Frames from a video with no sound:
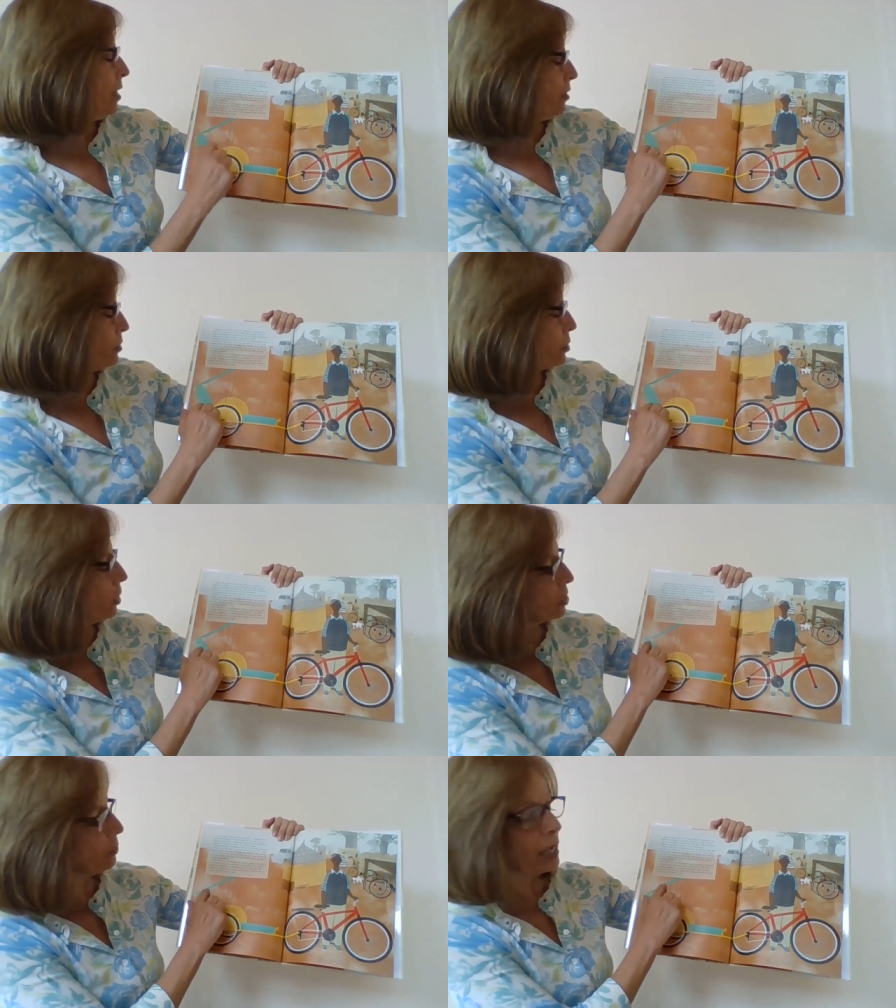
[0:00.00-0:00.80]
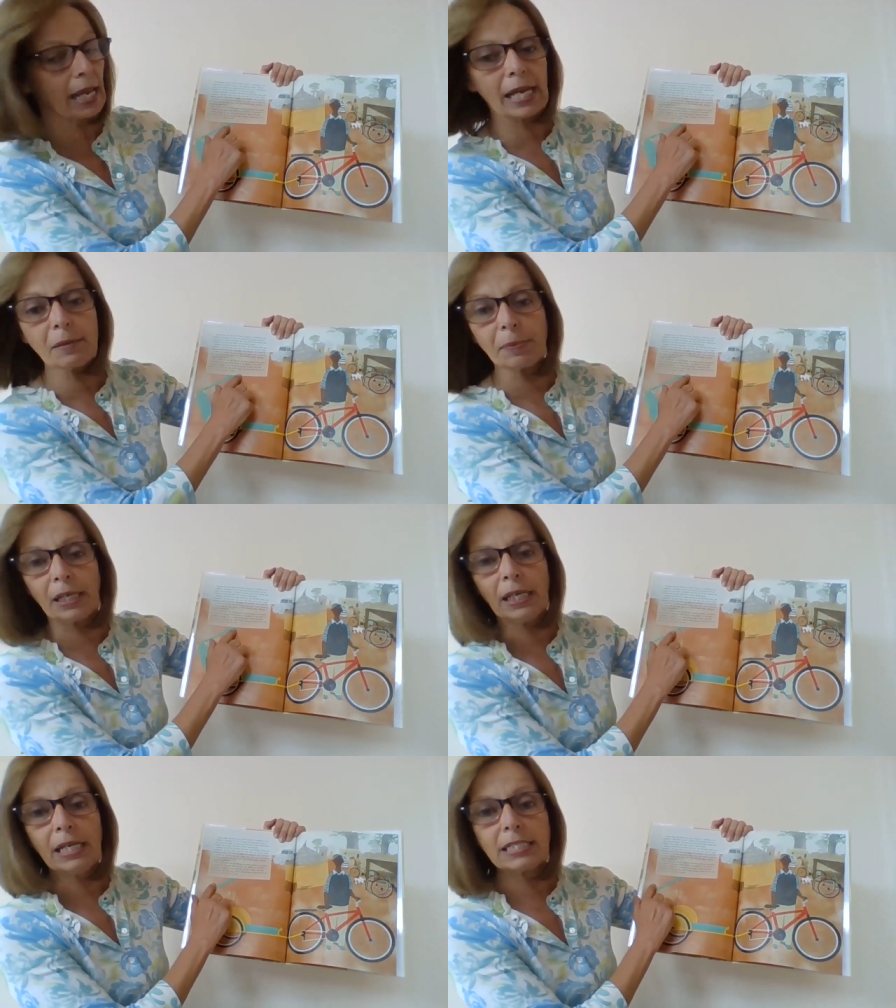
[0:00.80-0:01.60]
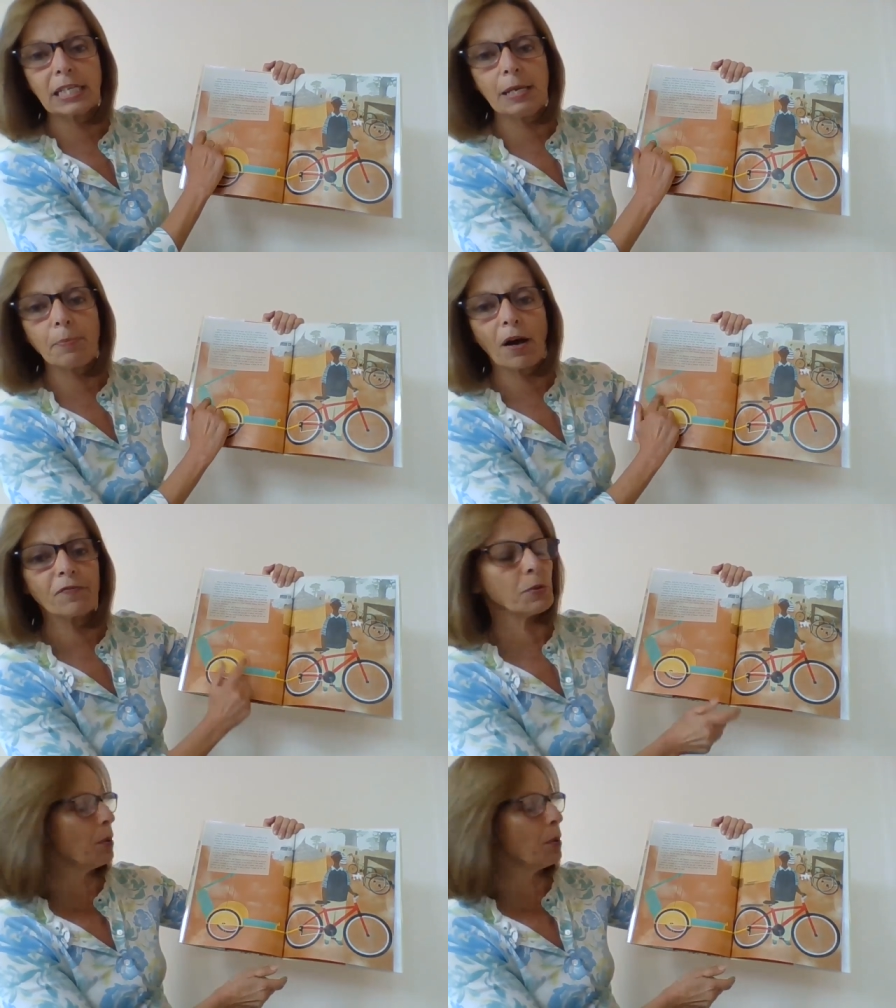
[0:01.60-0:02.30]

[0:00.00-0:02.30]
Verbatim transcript: There is also a canopy to keep off the